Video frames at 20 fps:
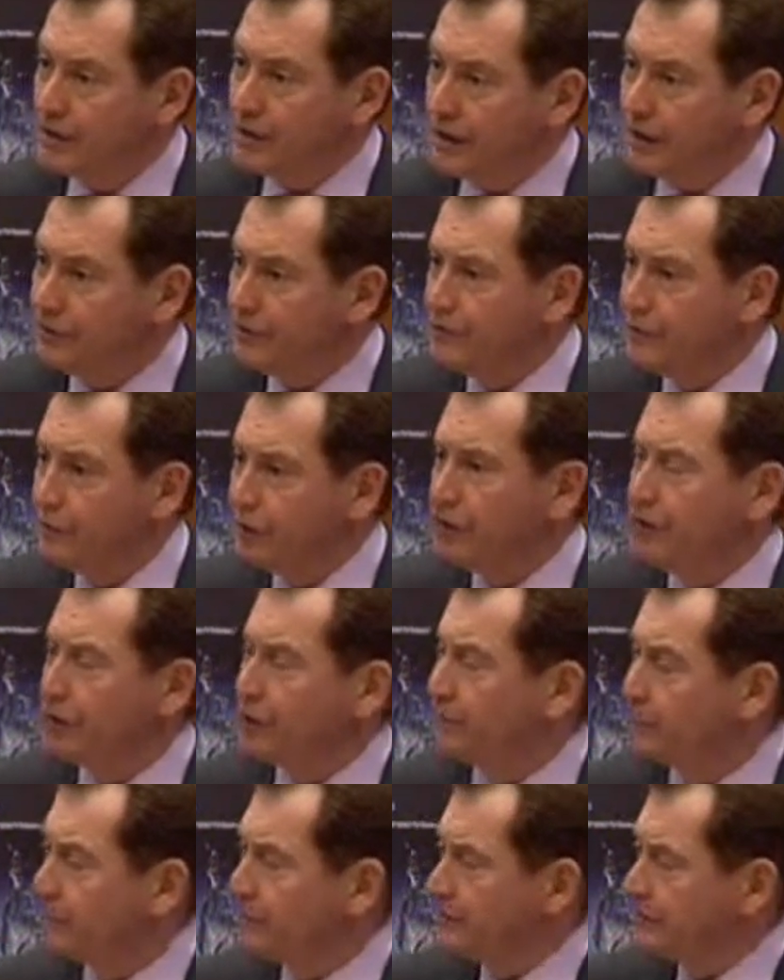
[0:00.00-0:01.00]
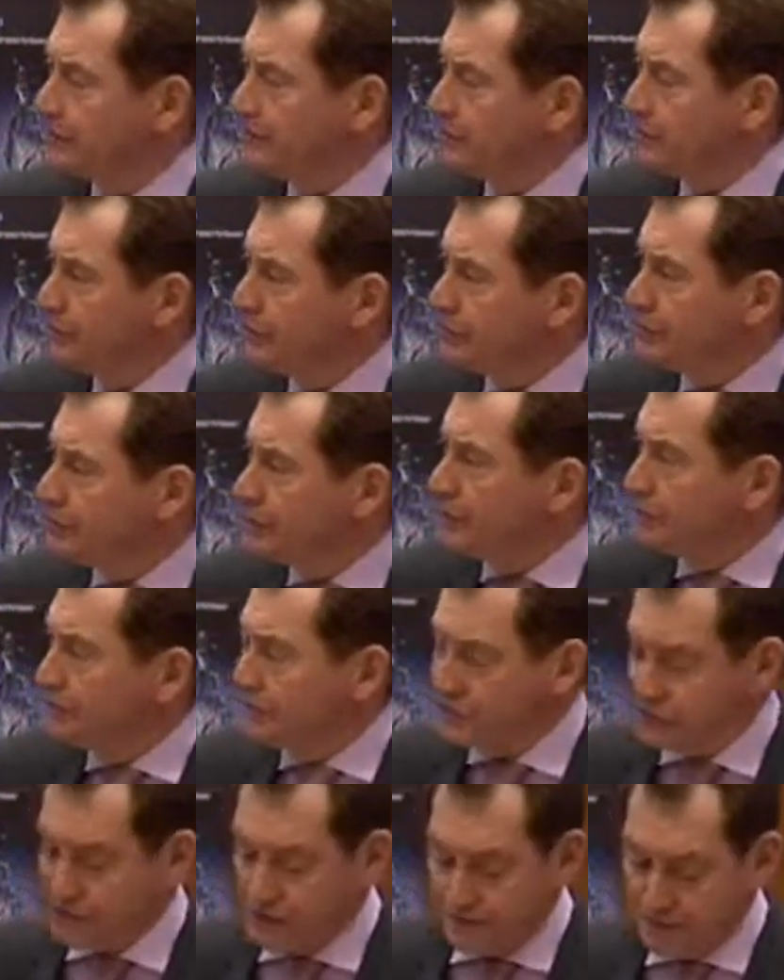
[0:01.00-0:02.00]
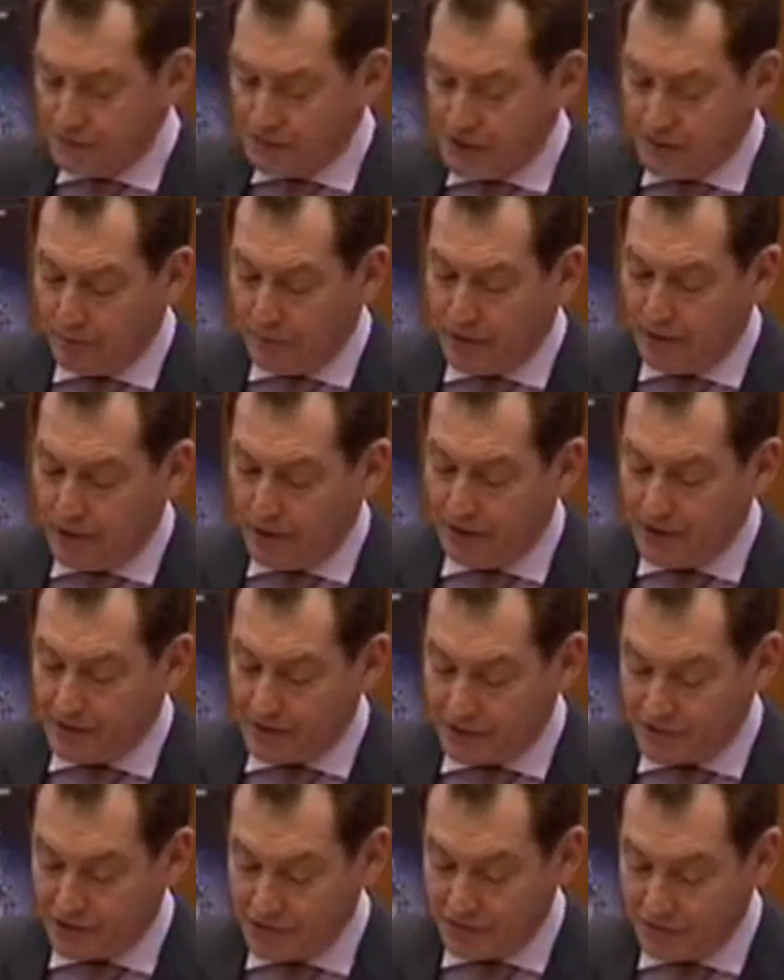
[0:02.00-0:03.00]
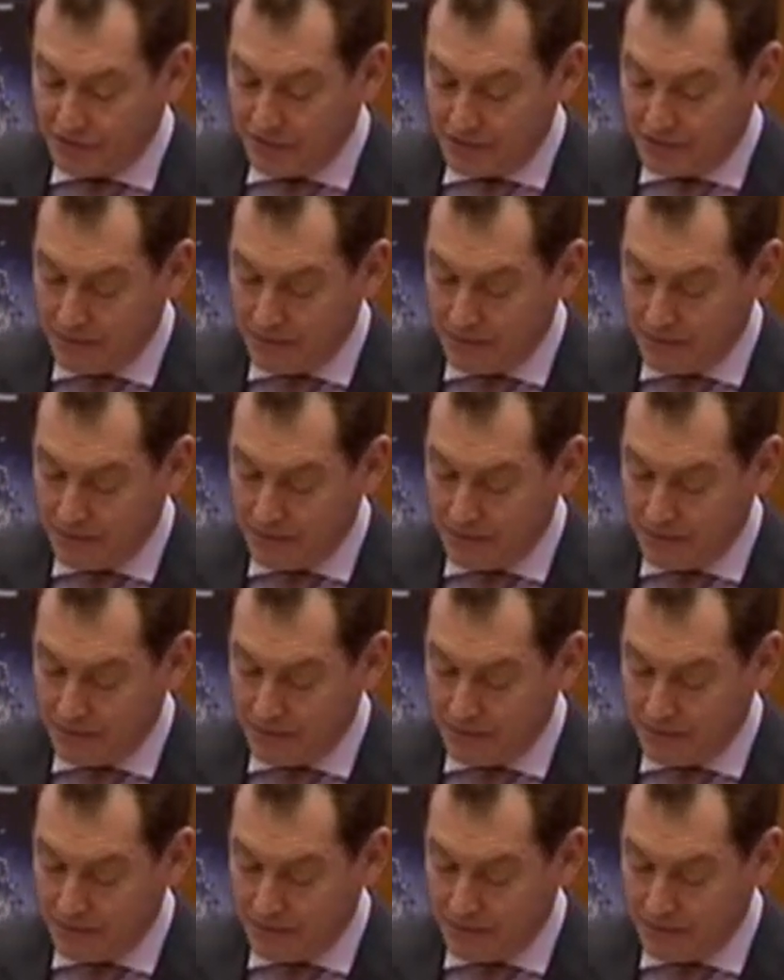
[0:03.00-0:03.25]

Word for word: and the moral predicament can be summed up like this.